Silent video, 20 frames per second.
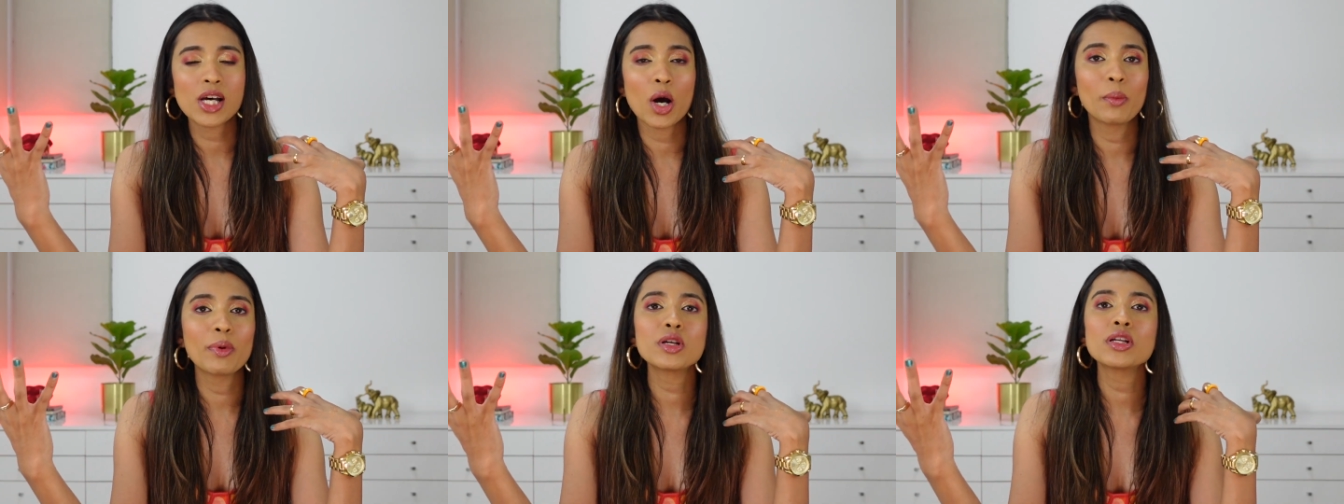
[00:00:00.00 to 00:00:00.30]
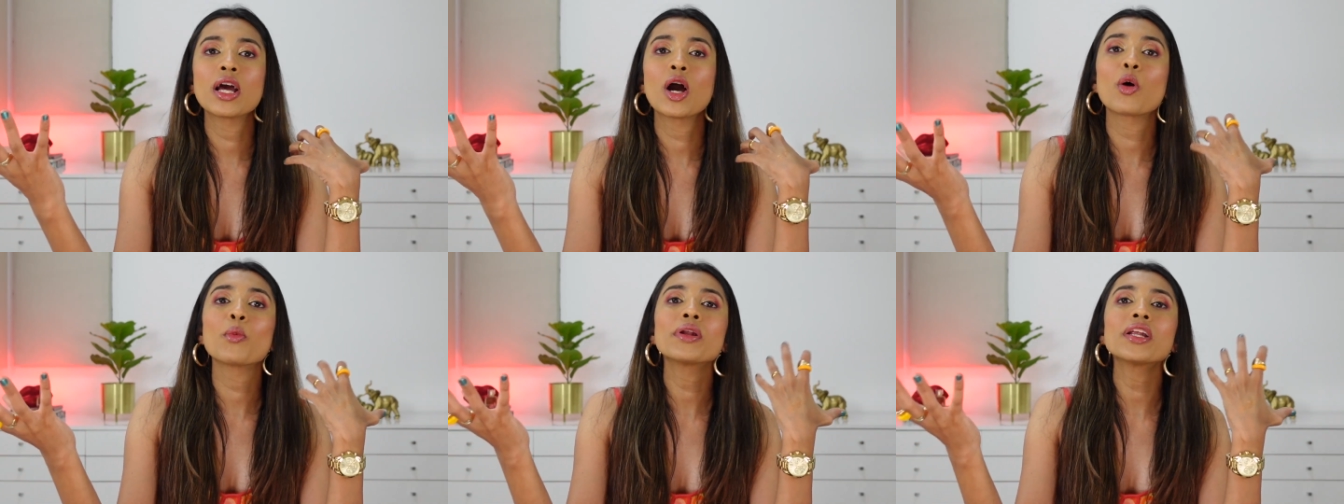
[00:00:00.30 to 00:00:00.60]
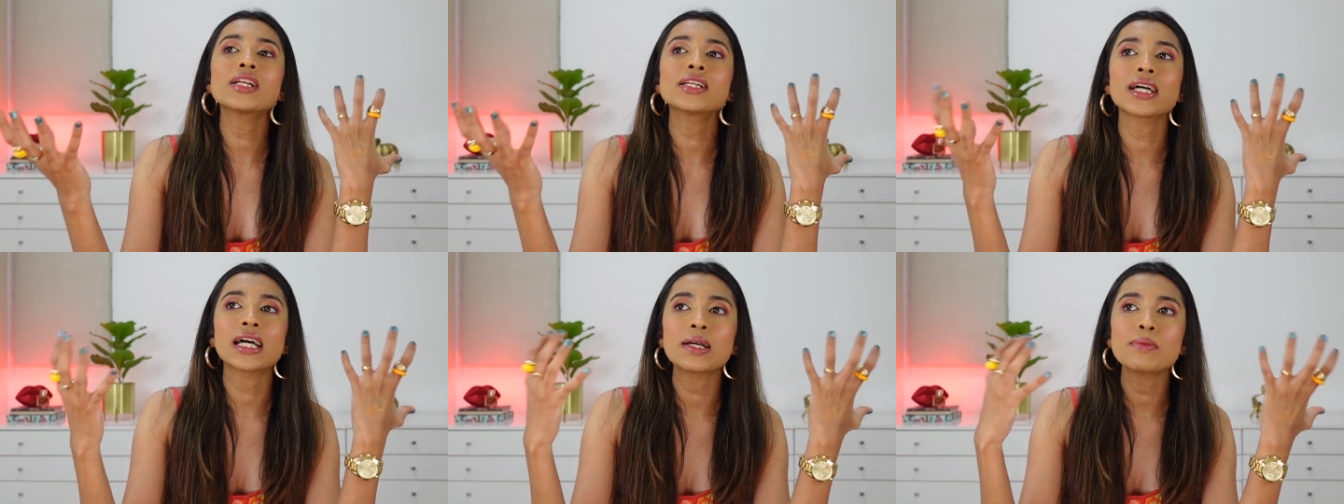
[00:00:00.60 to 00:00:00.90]
how
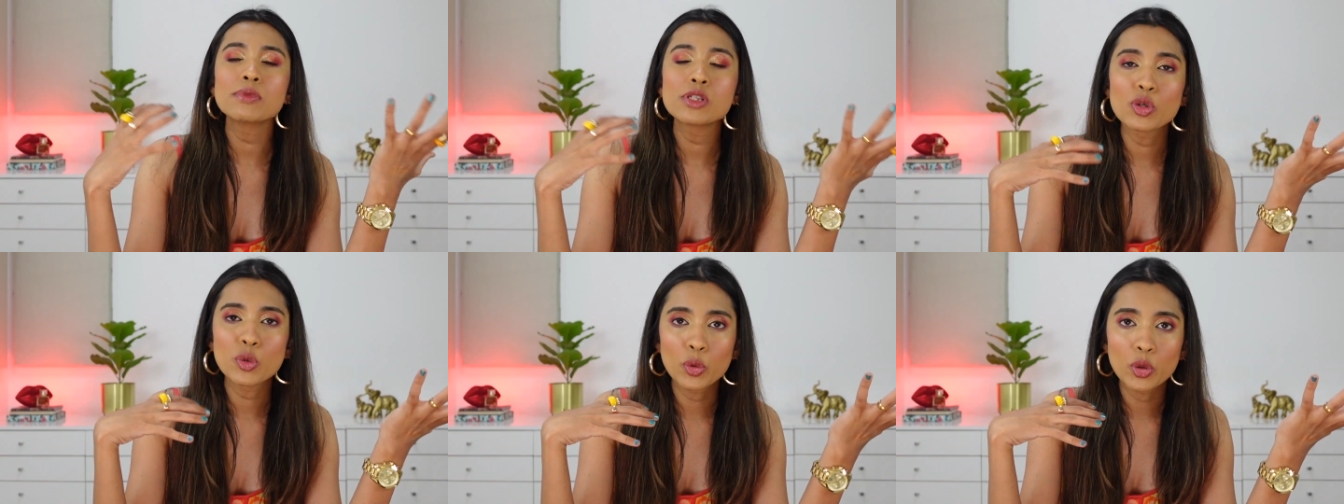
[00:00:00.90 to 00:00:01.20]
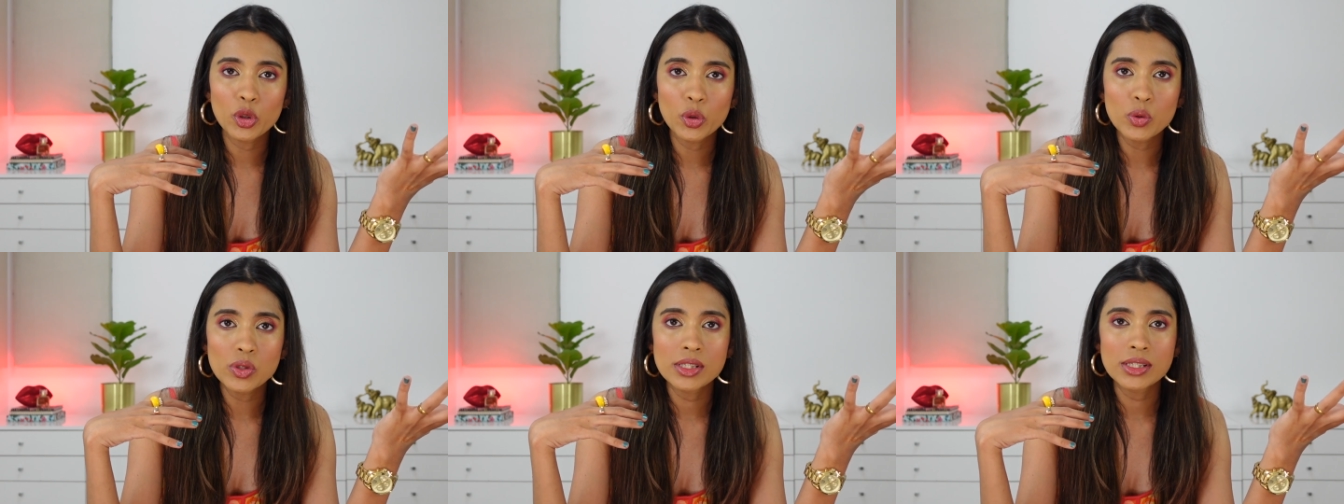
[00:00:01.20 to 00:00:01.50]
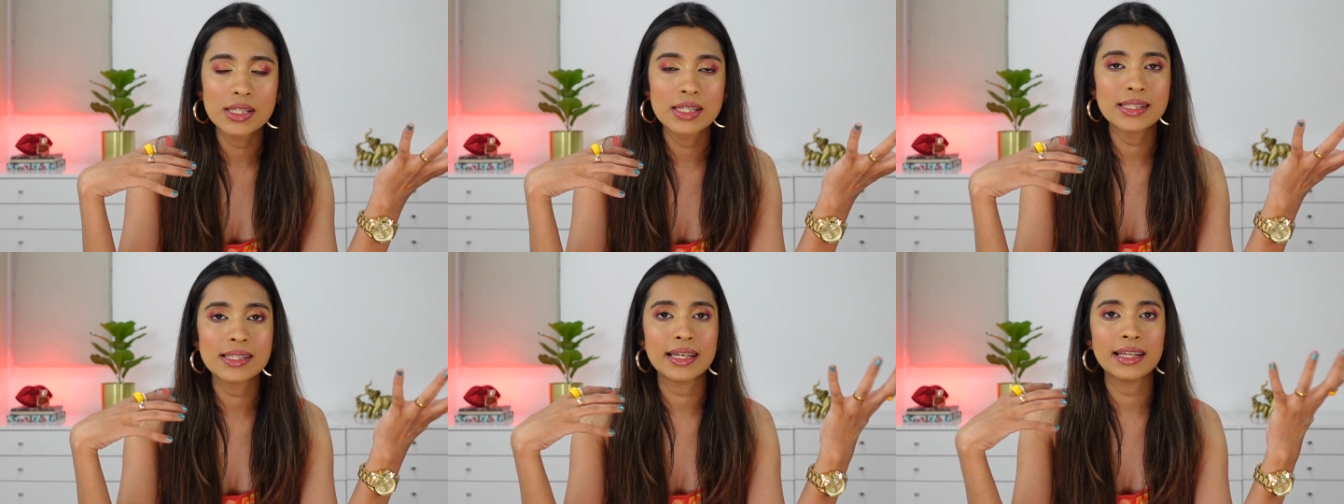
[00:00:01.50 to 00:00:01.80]
many times you would use
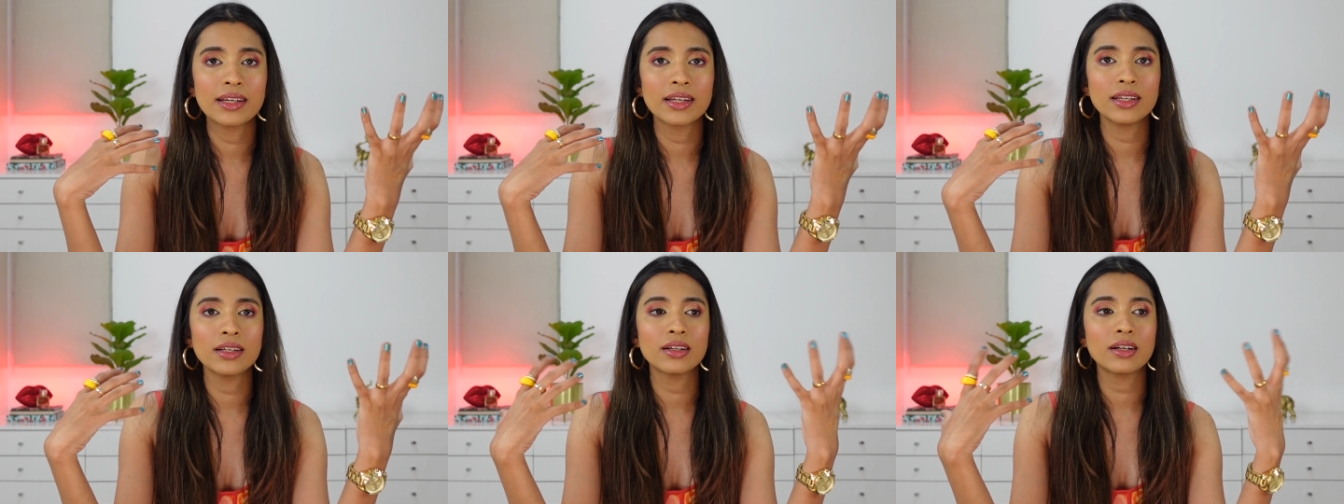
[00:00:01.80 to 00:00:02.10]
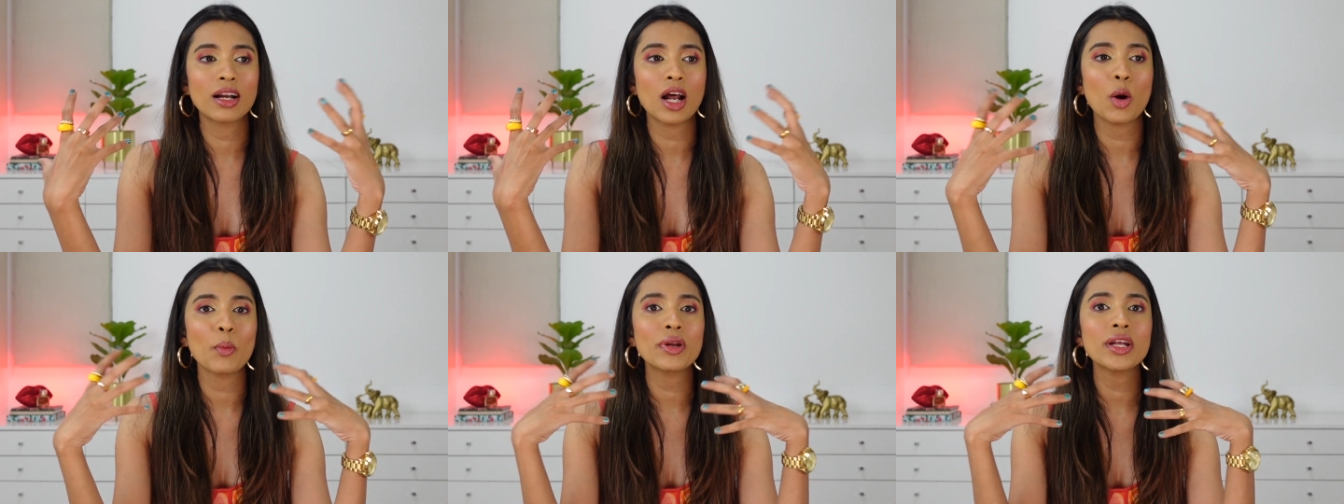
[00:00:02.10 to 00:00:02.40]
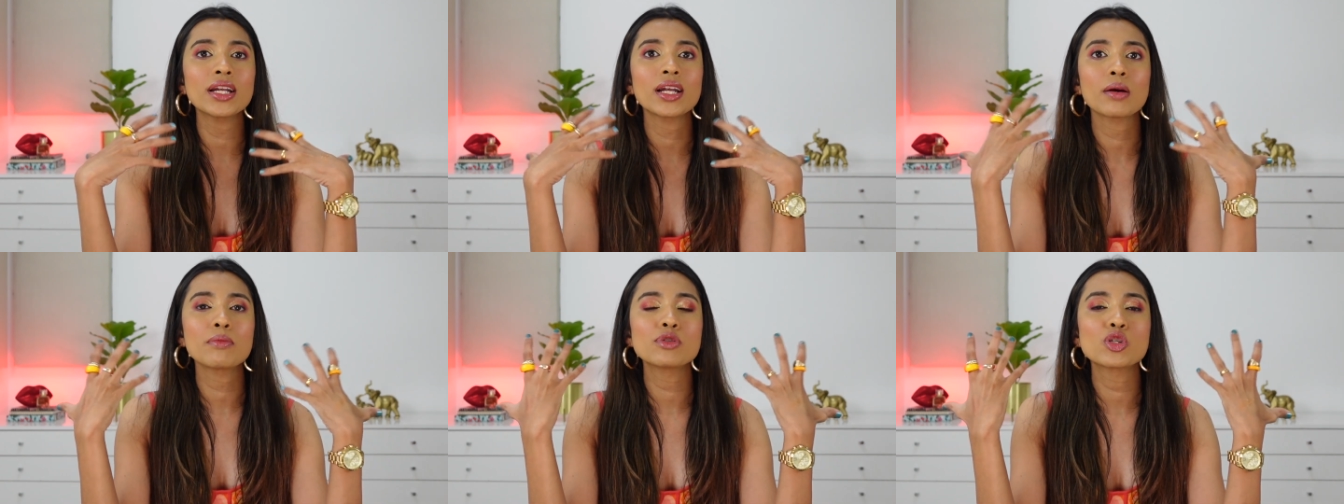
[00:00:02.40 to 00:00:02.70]
this in a year, how
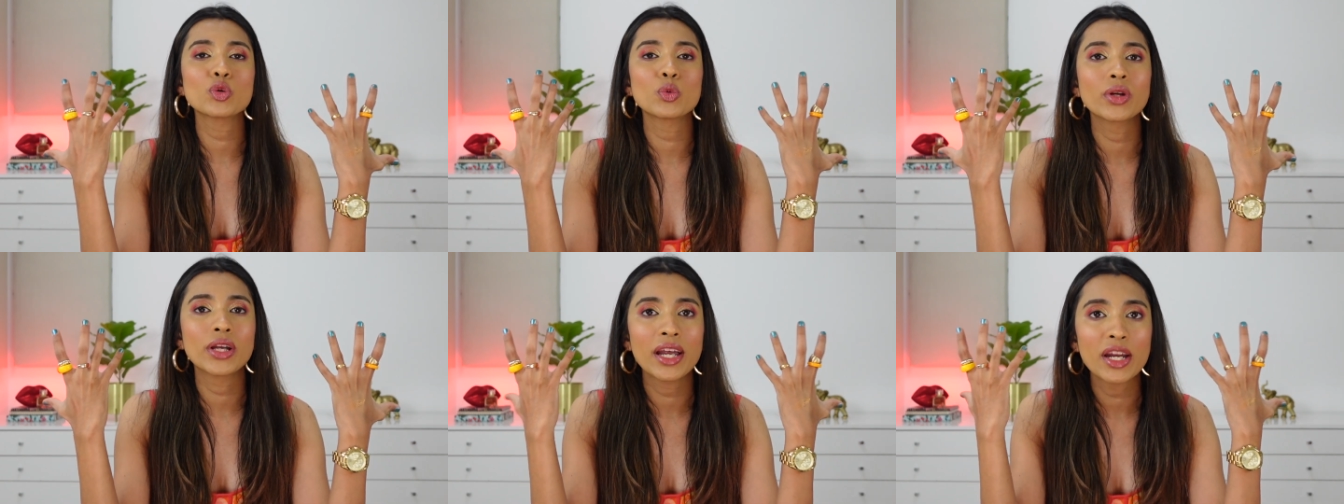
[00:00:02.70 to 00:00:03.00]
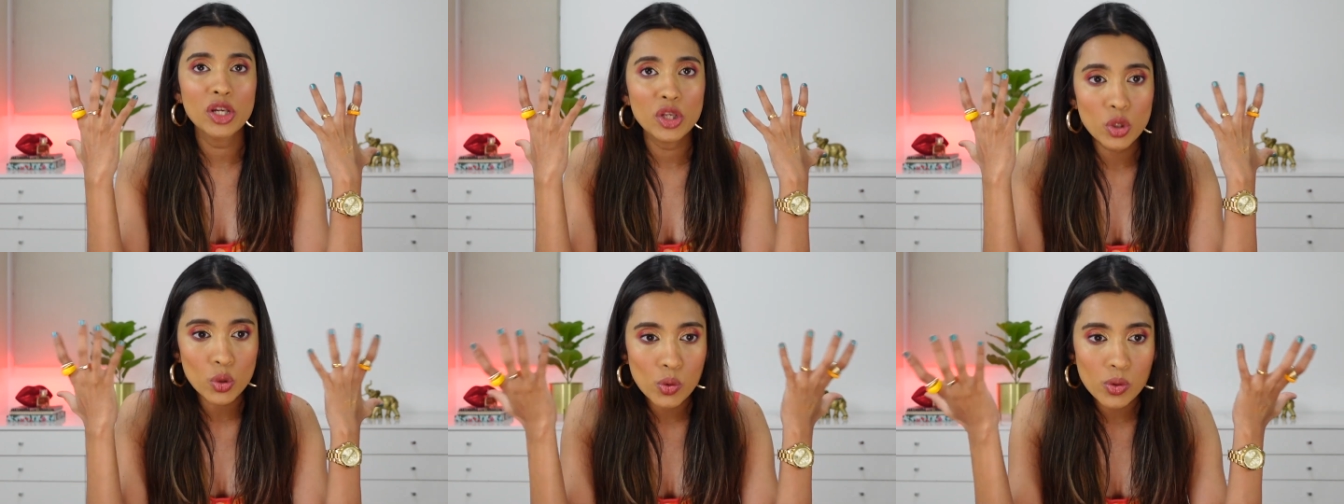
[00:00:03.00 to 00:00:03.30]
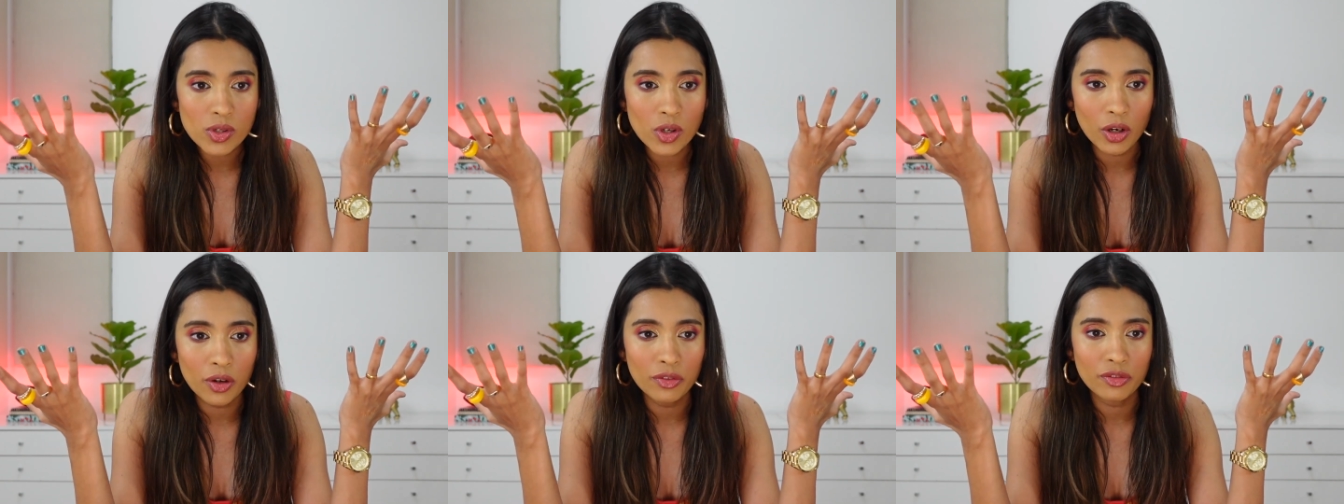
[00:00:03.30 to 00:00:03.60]
many times you would get
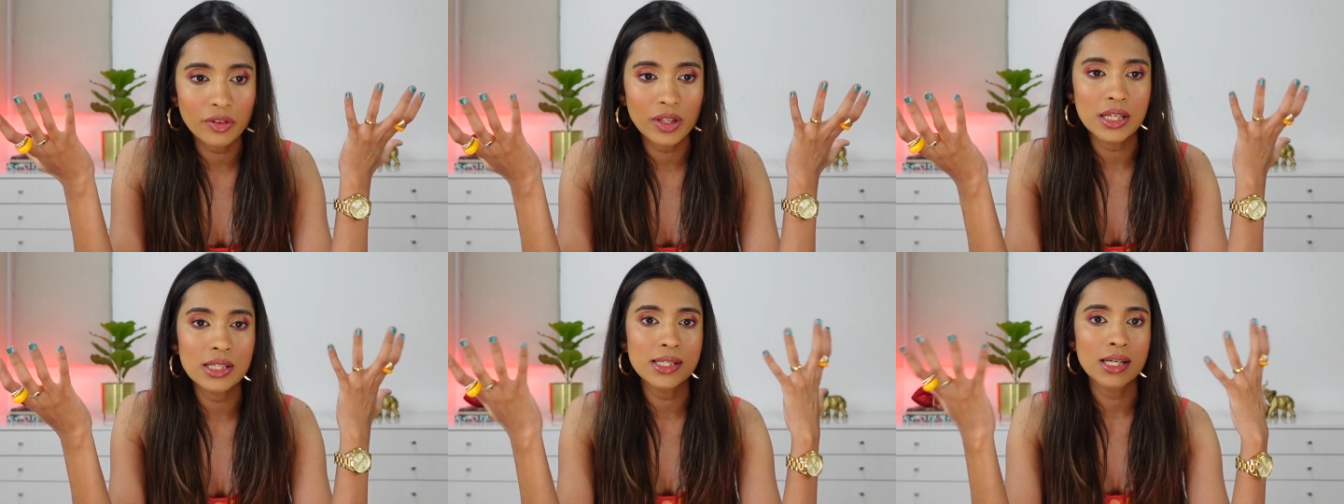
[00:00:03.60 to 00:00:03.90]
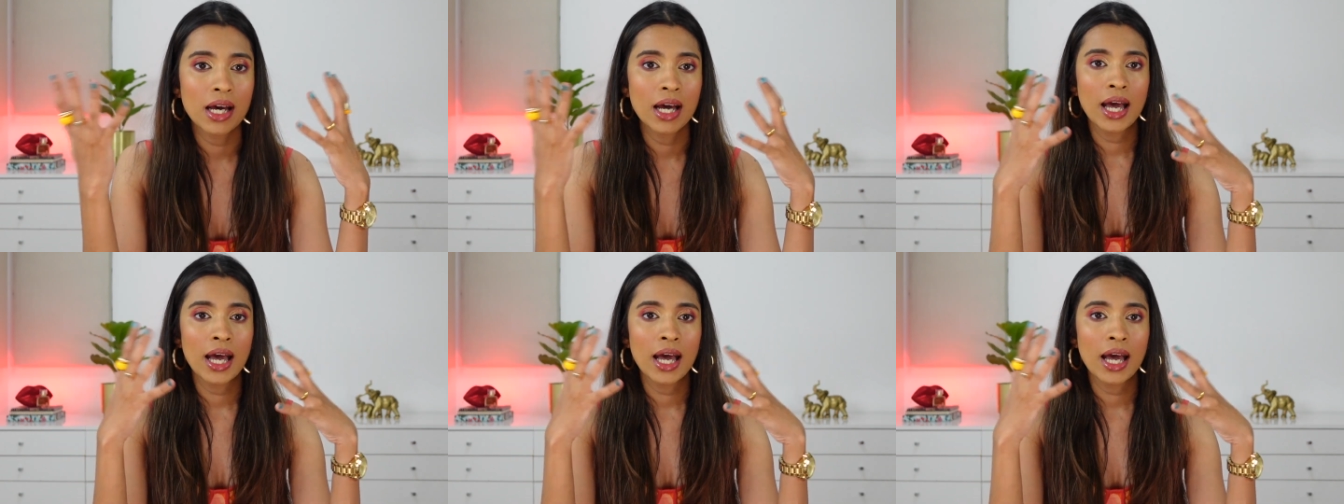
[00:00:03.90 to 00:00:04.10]
use out of this,